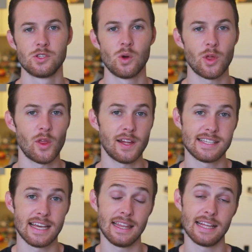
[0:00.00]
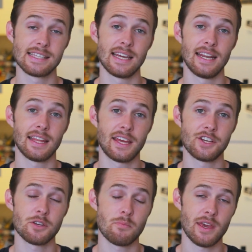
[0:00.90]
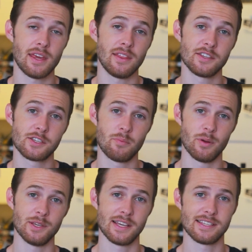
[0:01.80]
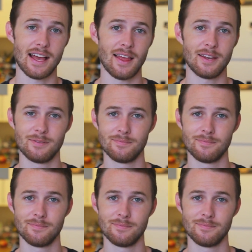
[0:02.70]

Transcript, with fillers: So with all that said, let's get into the kitchen making this caprese salad.